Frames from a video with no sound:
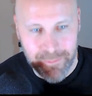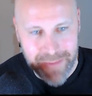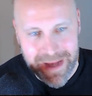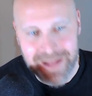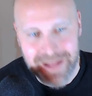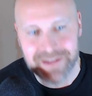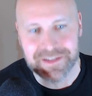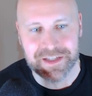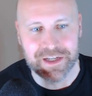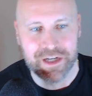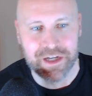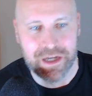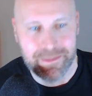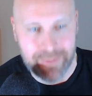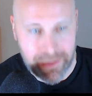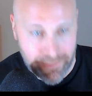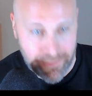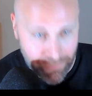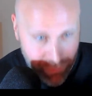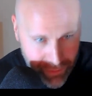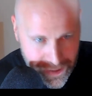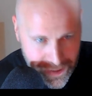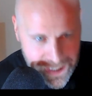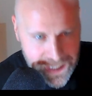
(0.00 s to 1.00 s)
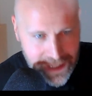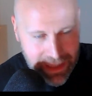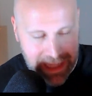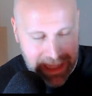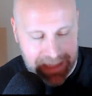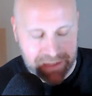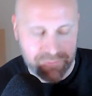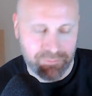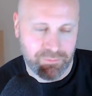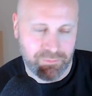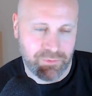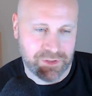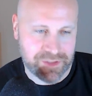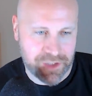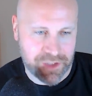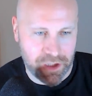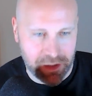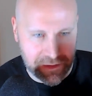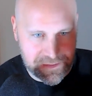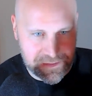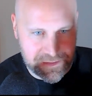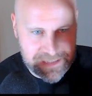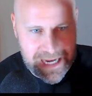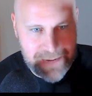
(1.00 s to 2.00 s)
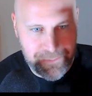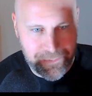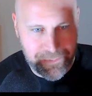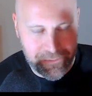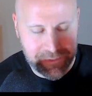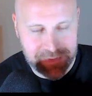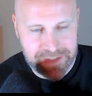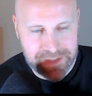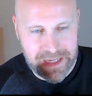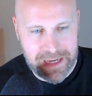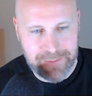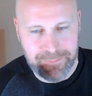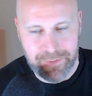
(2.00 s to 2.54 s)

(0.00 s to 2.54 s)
momentum and read like what's called tape